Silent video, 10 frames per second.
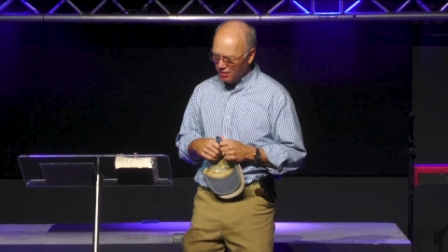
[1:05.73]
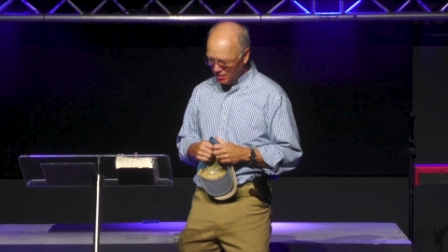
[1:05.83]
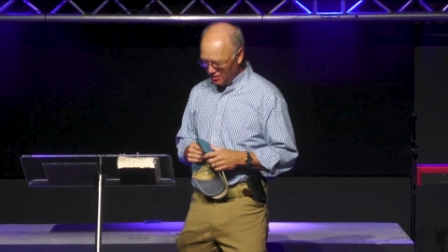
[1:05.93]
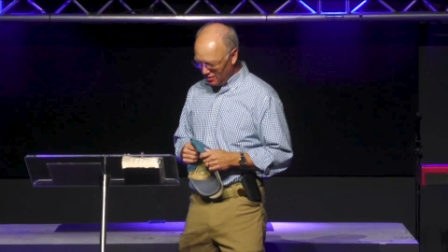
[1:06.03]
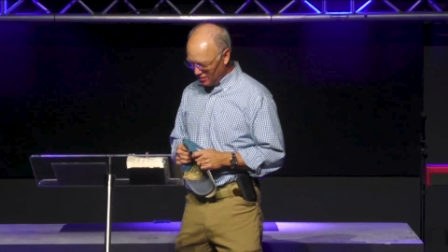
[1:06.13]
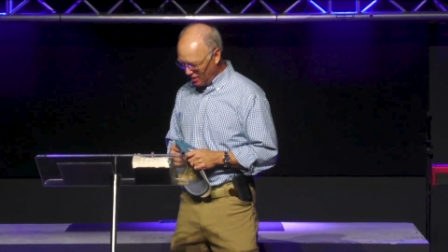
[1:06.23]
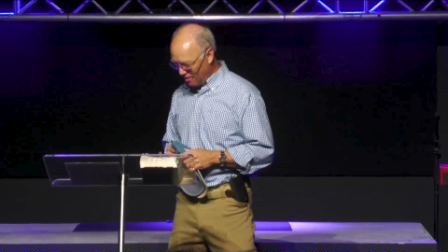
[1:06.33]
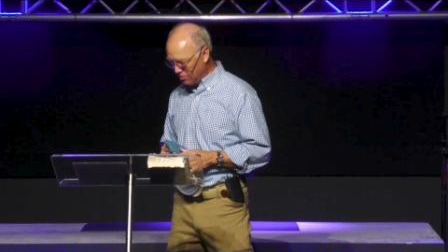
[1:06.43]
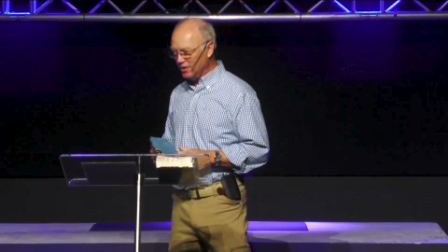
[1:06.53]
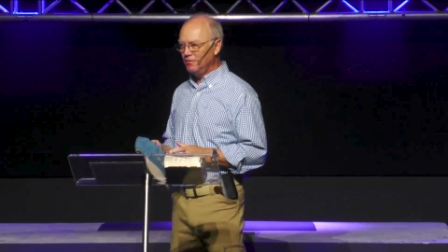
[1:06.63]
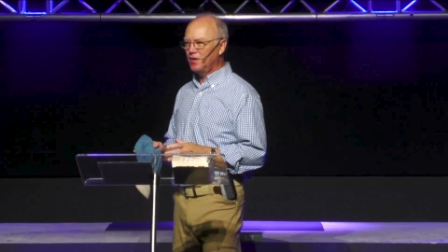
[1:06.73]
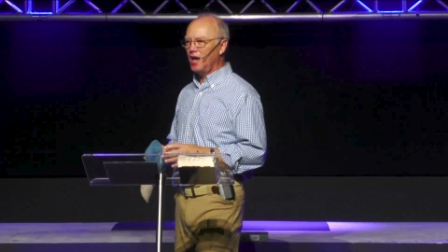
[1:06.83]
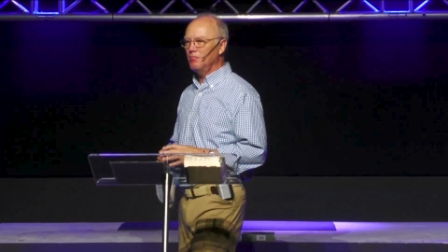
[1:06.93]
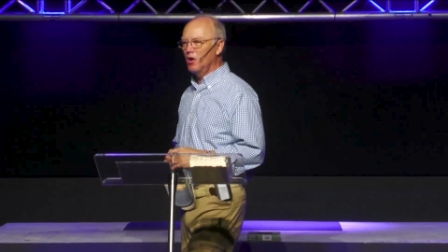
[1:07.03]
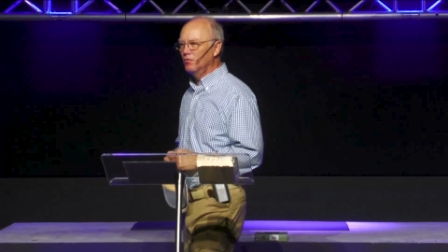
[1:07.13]
that I believe came
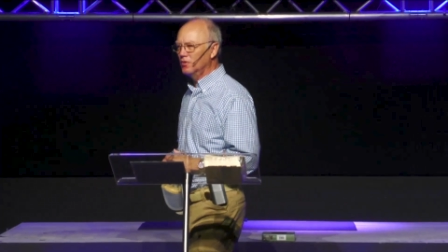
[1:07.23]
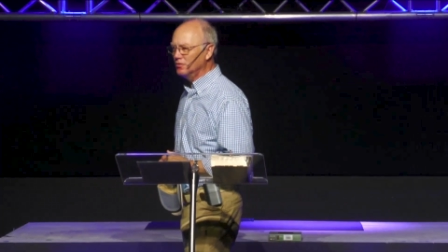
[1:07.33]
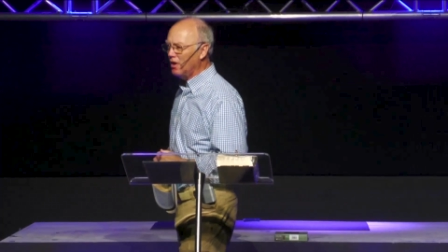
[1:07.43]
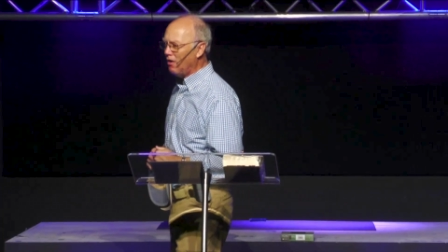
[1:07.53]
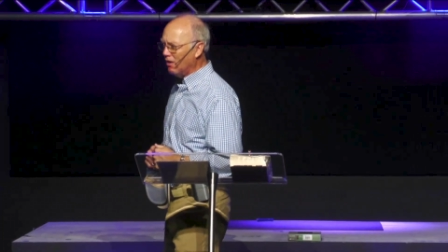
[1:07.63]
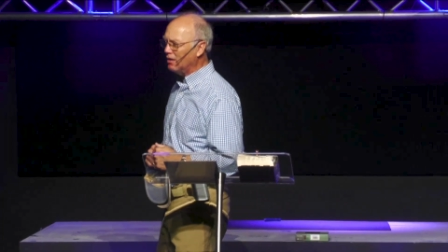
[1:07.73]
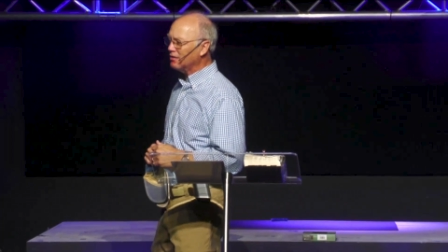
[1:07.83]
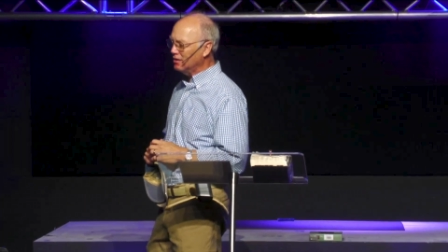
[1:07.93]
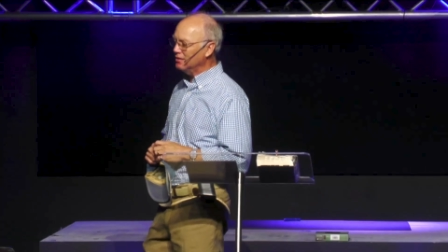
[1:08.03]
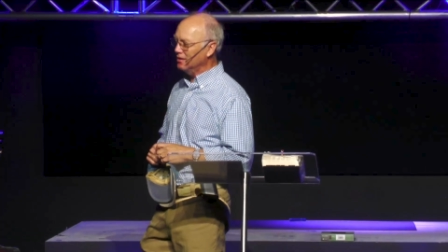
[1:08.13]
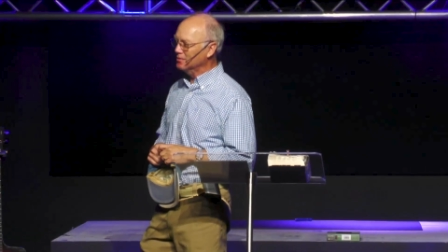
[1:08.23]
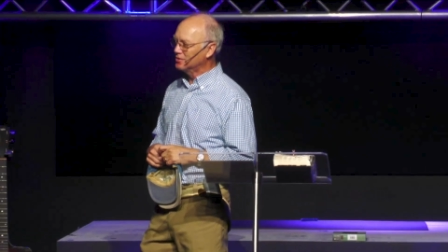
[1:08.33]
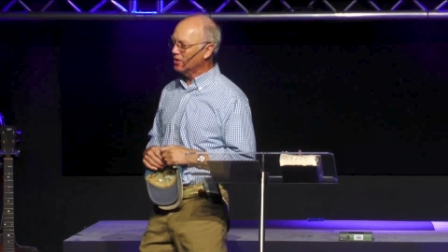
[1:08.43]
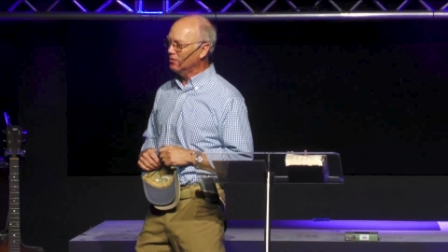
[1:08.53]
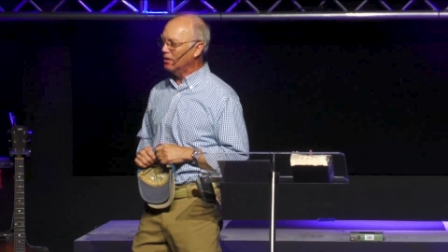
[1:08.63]
over on the Ark. It was
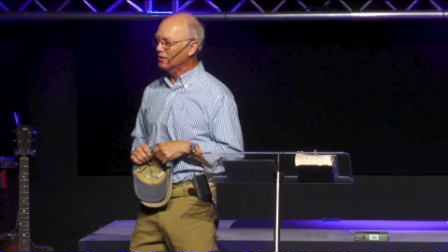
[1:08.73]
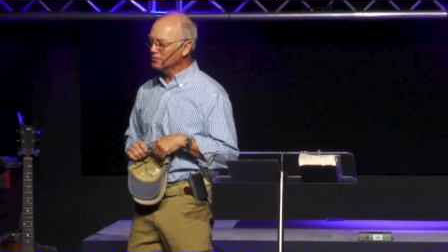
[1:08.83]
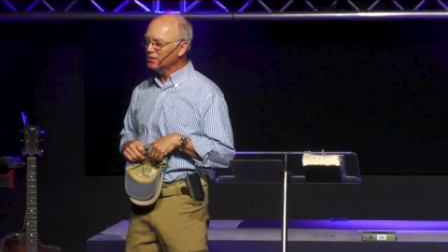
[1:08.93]
so old.